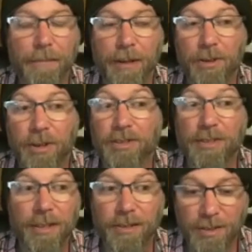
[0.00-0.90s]
But you also
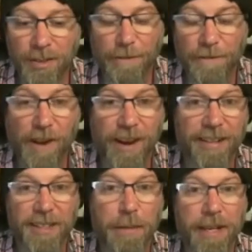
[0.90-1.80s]
need those
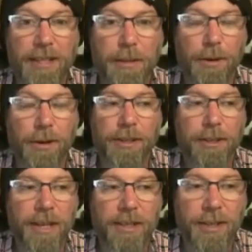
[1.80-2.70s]
confined space sparring
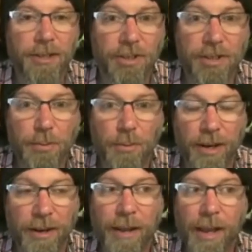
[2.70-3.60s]
sessions
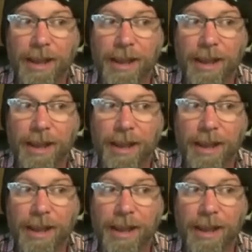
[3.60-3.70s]
where